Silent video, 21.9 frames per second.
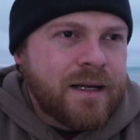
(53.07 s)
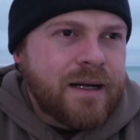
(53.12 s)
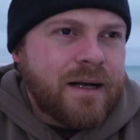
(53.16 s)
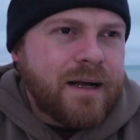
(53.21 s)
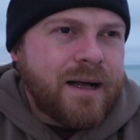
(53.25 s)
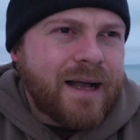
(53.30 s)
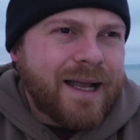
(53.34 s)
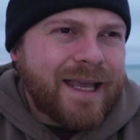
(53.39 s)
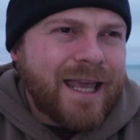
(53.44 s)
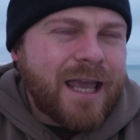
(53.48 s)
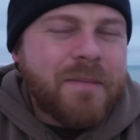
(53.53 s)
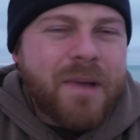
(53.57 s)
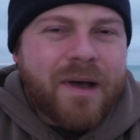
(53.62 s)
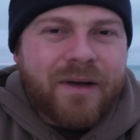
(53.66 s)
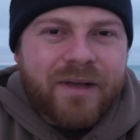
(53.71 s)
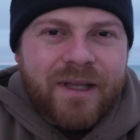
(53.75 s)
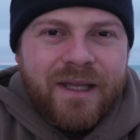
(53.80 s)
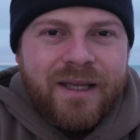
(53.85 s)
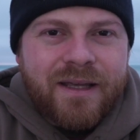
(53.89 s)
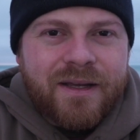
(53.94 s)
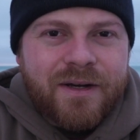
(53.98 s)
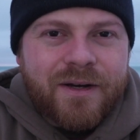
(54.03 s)
I came out
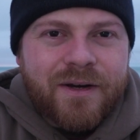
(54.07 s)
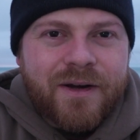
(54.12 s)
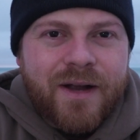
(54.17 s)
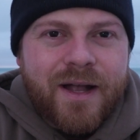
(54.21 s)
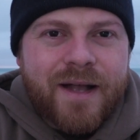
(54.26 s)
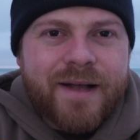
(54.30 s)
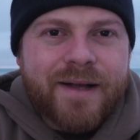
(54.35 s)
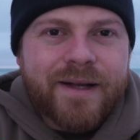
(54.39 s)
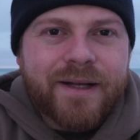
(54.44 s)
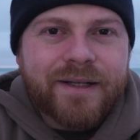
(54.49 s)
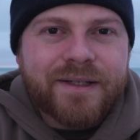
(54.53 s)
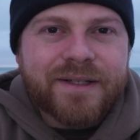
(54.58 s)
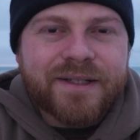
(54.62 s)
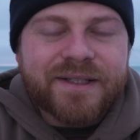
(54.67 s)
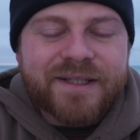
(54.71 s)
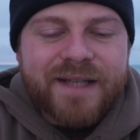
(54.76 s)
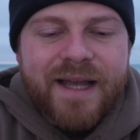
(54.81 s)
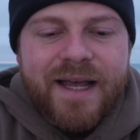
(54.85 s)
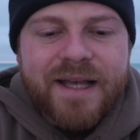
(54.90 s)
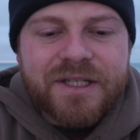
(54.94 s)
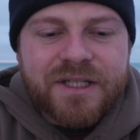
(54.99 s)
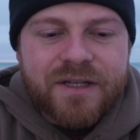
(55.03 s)
here to
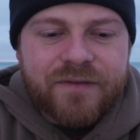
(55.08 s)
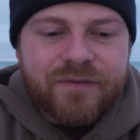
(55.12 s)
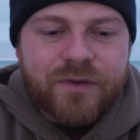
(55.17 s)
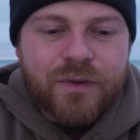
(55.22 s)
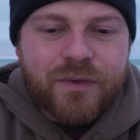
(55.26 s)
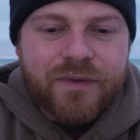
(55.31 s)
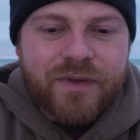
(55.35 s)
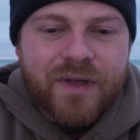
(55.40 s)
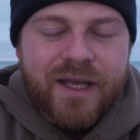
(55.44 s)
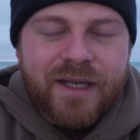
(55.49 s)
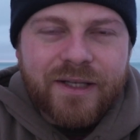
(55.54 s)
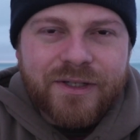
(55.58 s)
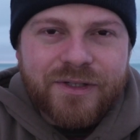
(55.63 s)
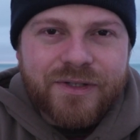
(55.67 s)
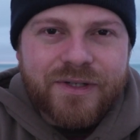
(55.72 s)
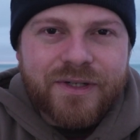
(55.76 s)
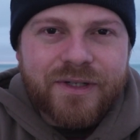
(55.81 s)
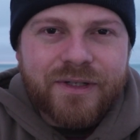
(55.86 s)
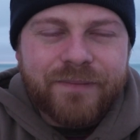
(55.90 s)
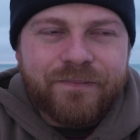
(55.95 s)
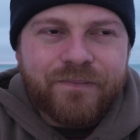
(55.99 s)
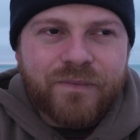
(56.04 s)
test a few things.